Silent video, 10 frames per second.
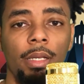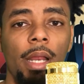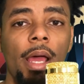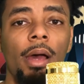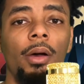
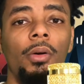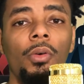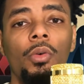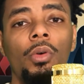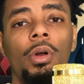
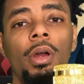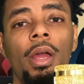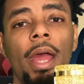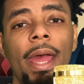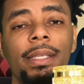Now,
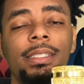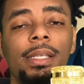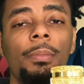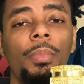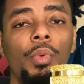at
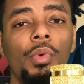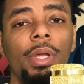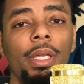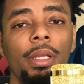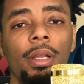some
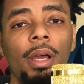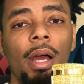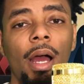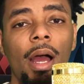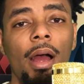point,
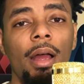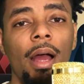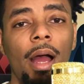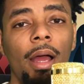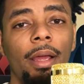
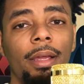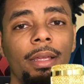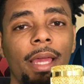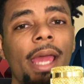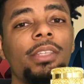
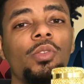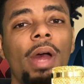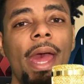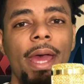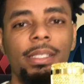Kazal
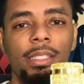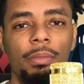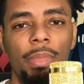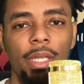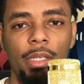has
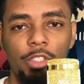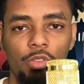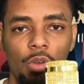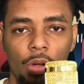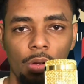to be
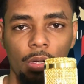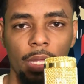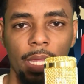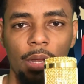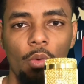strong
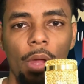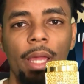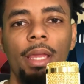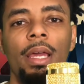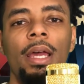in a
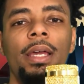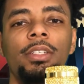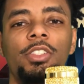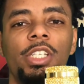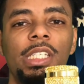way,
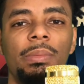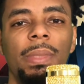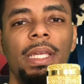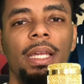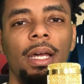just
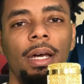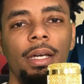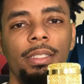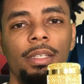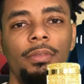
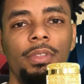because